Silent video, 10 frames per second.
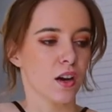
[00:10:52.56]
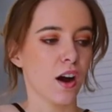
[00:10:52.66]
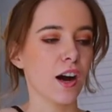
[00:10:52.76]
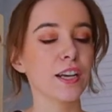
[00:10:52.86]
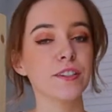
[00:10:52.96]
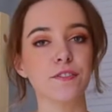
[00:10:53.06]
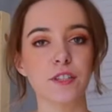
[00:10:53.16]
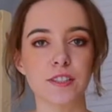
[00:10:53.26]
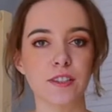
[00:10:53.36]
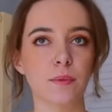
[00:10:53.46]
I, for
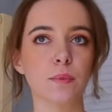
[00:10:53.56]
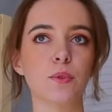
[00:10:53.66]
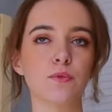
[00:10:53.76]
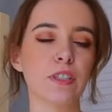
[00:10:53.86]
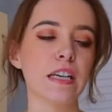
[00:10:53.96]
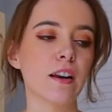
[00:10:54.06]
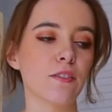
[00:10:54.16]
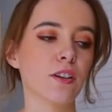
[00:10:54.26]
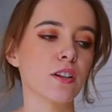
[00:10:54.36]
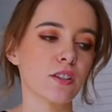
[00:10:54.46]
example, really love
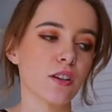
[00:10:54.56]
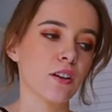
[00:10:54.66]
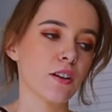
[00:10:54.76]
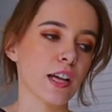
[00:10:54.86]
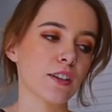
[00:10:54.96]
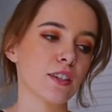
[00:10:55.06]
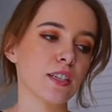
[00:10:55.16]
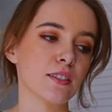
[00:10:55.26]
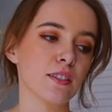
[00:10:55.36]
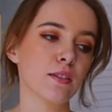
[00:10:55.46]
going to art
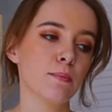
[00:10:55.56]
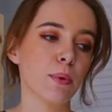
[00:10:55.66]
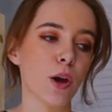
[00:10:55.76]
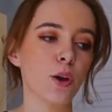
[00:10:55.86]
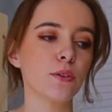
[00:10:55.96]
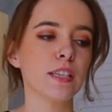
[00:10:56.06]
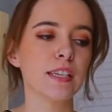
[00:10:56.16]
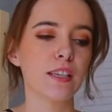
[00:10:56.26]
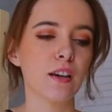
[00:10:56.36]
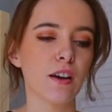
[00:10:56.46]
galleries, but
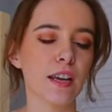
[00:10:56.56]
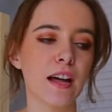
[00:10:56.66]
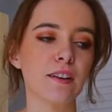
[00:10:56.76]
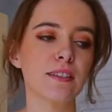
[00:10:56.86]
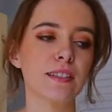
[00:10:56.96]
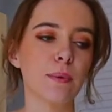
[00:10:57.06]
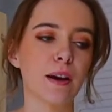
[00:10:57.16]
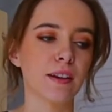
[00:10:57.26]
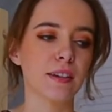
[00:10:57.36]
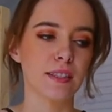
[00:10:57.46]
only galleries where
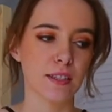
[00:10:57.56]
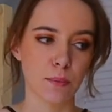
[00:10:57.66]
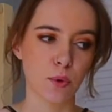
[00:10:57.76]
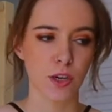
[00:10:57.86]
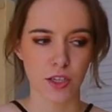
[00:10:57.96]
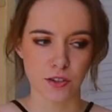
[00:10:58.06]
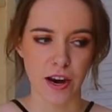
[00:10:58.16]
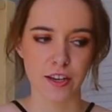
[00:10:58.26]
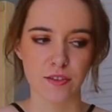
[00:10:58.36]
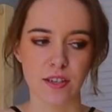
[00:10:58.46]
like it's a more
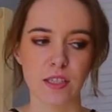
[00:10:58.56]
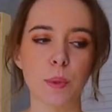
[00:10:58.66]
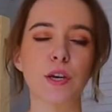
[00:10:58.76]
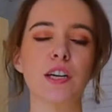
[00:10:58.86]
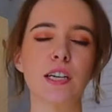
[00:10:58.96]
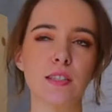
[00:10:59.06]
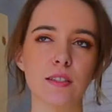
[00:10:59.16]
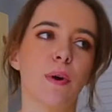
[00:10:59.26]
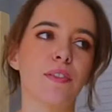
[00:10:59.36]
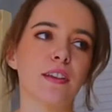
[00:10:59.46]
interactive experience,
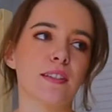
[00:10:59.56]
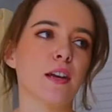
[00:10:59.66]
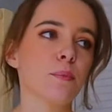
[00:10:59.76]
when there's like